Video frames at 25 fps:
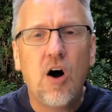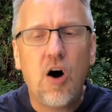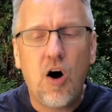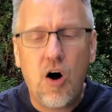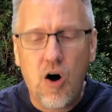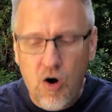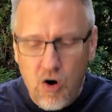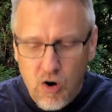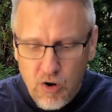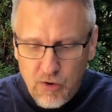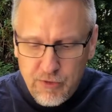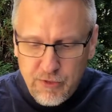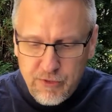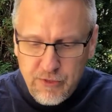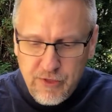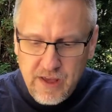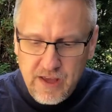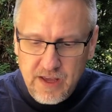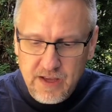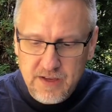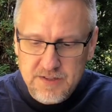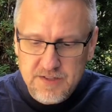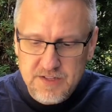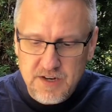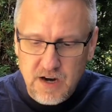"All
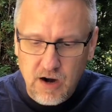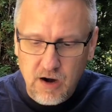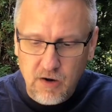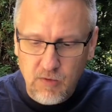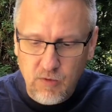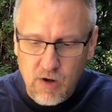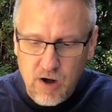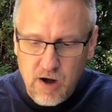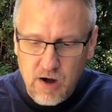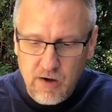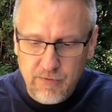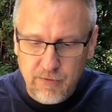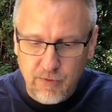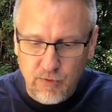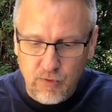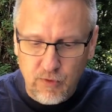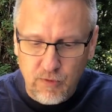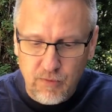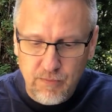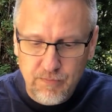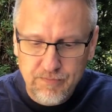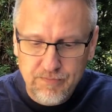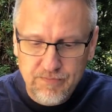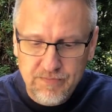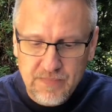things are lawful,
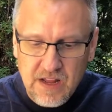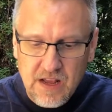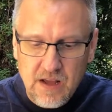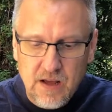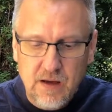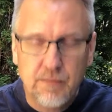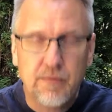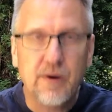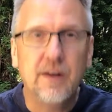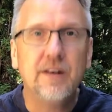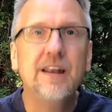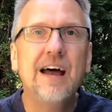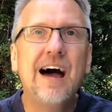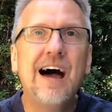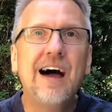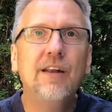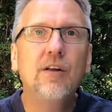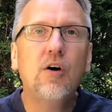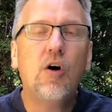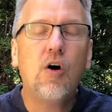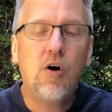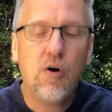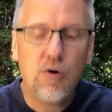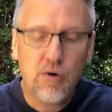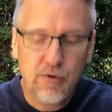but not
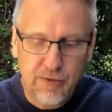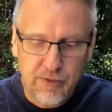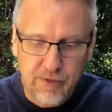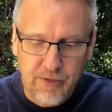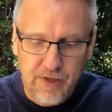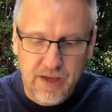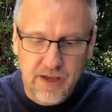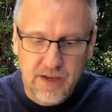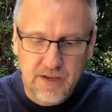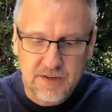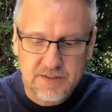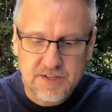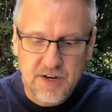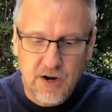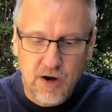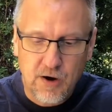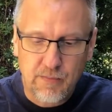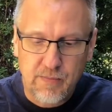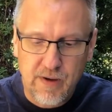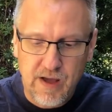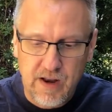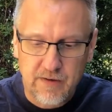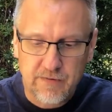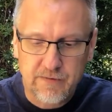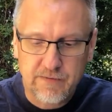all things are
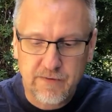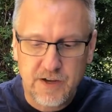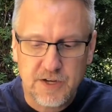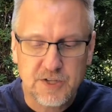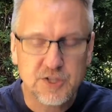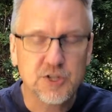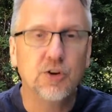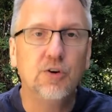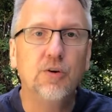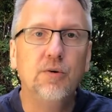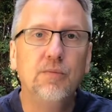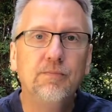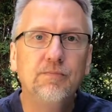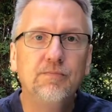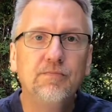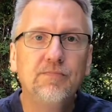beneficial.